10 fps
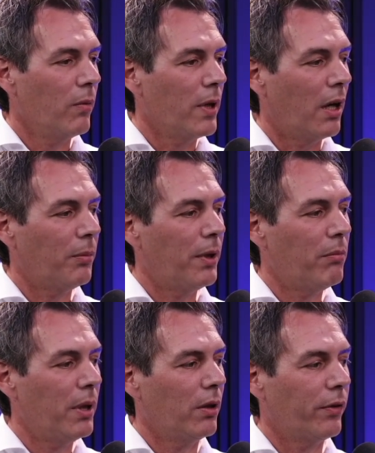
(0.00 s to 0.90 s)
We help them
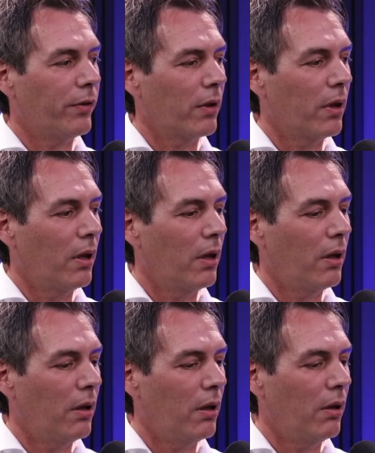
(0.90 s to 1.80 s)
build
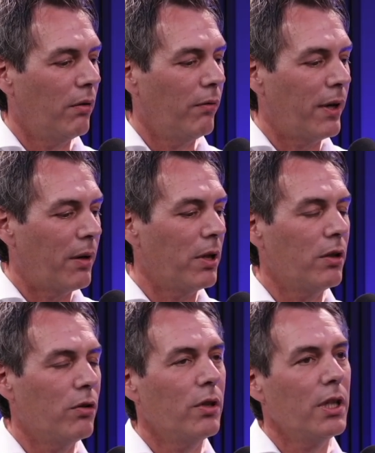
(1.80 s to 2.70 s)
very
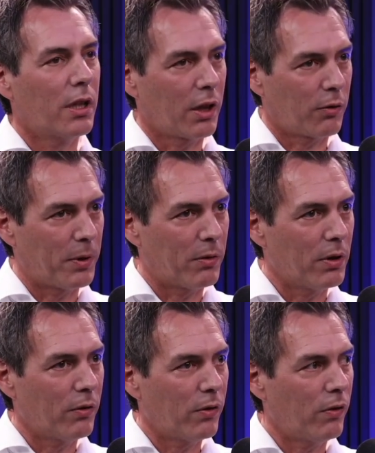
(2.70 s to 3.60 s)
unique
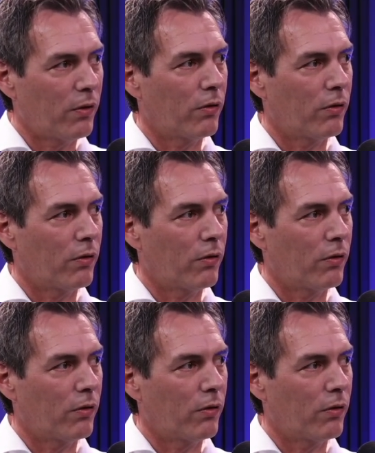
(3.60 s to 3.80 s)
experiences.